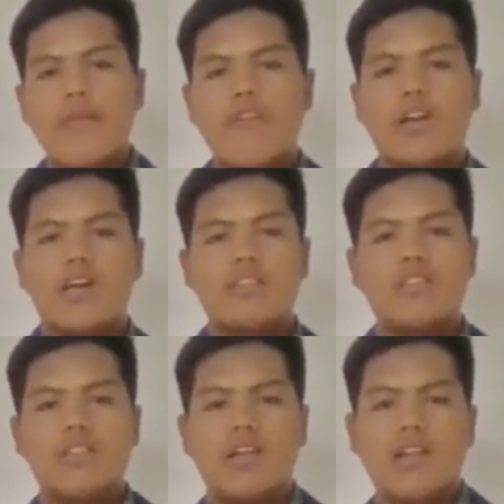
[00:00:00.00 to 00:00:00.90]

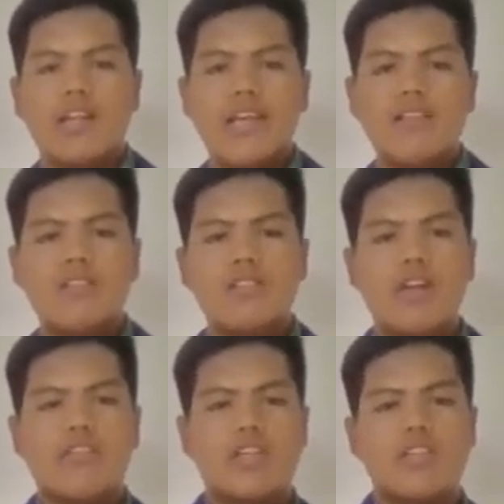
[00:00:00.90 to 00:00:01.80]
whereas the less
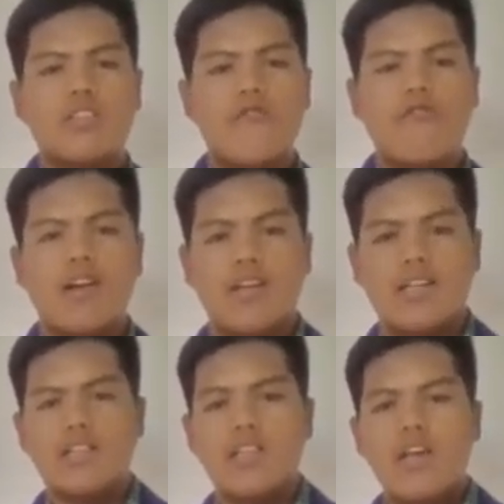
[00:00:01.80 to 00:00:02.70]
aggressive
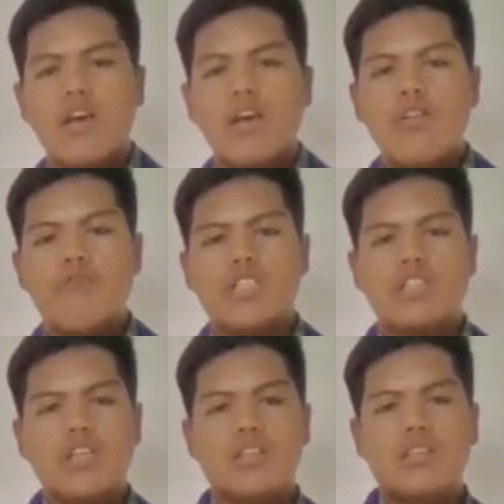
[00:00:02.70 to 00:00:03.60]
fungus, which
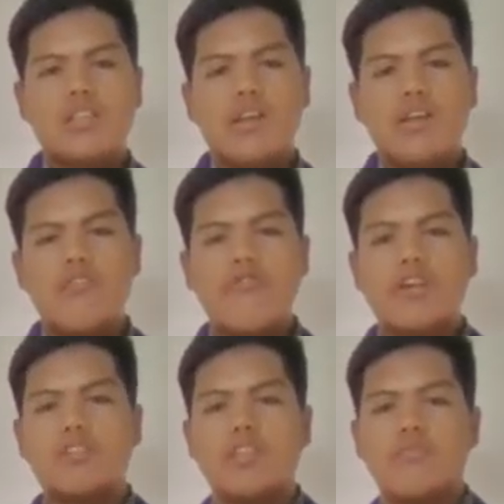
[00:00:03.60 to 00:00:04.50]
is
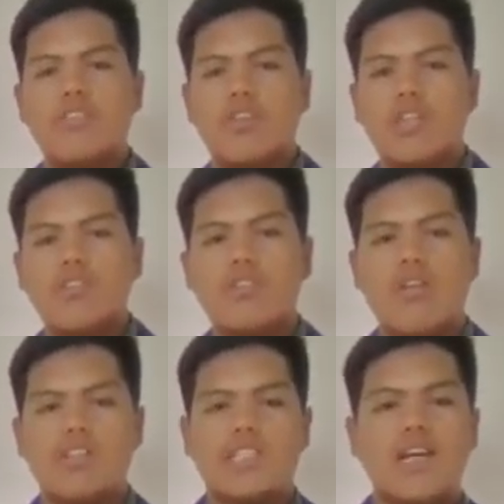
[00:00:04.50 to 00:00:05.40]
infecting trees
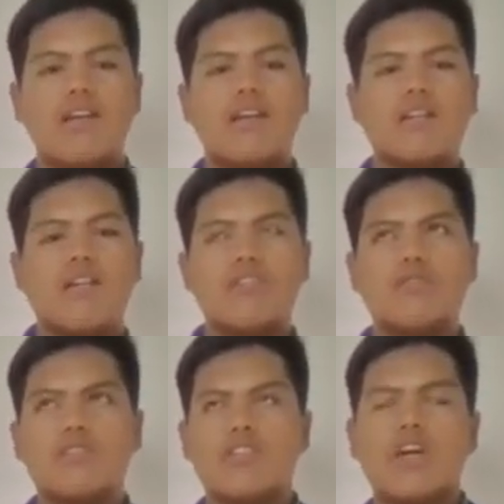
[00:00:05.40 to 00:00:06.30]
on
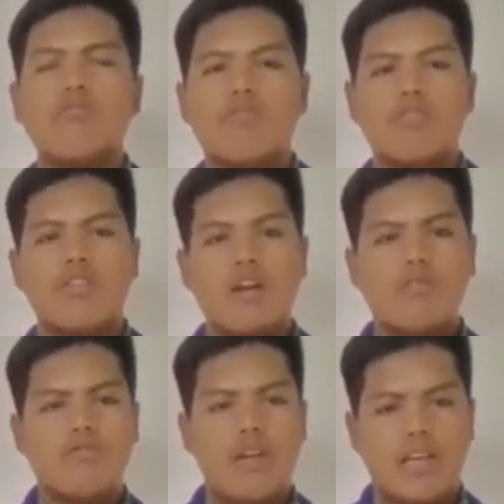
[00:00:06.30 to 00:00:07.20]

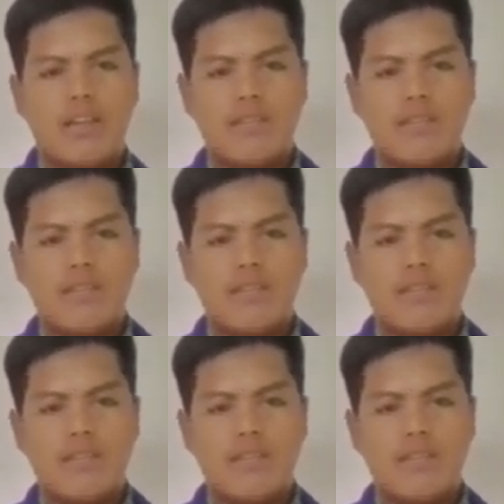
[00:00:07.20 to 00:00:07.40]
Kauai,